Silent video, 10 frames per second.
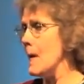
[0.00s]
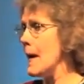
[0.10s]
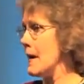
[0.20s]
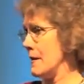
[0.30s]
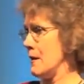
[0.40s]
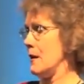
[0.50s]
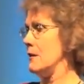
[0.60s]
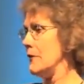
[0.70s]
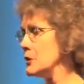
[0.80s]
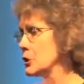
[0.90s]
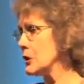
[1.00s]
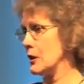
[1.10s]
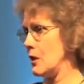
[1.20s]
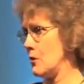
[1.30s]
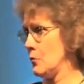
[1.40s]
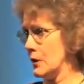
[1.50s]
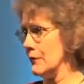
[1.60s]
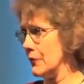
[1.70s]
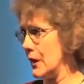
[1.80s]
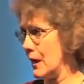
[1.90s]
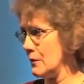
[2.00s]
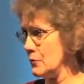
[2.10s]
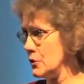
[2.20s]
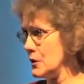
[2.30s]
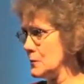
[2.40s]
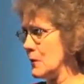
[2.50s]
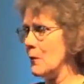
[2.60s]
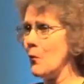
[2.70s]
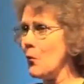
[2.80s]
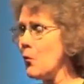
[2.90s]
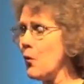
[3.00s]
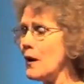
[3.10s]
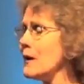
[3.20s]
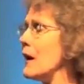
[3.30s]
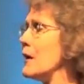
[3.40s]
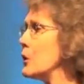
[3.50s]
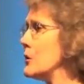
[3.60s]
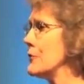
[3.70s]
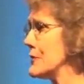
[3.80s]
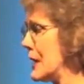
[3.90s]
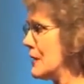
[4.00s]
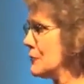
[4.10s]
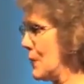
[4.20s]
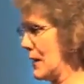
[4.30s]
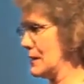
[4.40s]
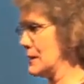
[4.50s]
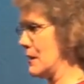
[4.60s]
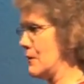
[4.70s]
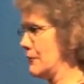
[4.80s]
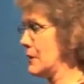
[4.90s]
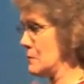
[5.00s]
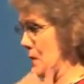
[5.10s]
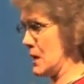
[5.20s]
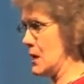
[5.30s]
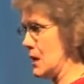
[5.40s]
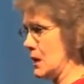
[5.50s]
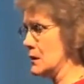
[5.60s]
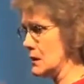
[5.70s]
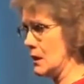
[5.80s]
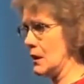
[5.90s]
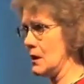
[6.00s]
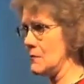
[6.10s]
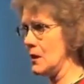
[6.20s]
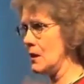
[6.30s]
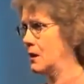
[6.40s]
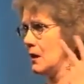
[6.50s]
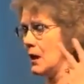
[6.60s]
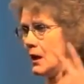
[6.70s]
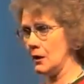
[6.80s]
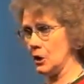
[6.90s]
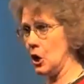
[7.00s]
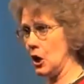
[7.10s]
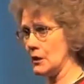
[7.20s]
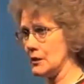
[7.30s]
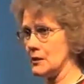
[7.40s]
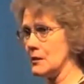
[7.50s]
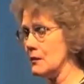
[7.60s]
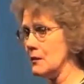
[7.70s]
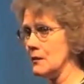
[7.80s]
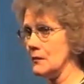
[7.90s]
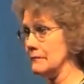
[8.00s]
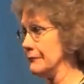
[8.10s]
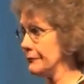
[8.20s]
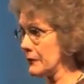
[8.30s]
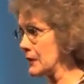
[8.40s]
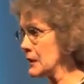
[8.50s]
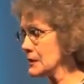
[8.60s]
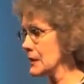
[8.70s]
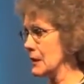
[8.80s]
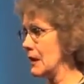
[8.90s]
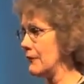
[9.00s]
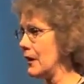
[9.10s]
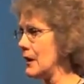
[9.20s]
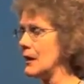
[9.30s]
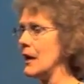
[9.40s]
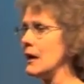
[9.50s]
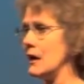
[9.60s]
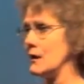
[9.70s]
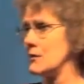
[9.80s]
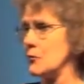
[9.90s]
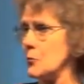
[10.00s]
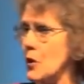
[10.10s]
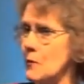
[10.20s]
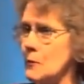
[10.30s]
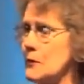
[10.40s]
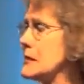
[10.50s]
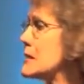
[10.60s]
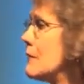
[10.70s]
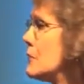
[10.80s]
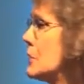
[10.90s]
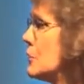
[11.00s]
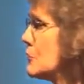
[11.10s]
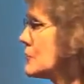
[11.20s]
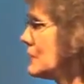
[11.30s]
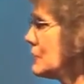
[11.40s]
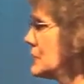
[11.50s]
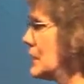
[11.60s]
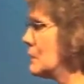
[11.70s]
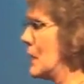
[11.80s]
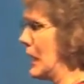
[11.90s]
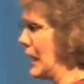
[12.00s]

And I eventually got rid of the allergies, but what I could have saved myself in money and time and lost um, things in life. I had headaches for probably seven years every day of my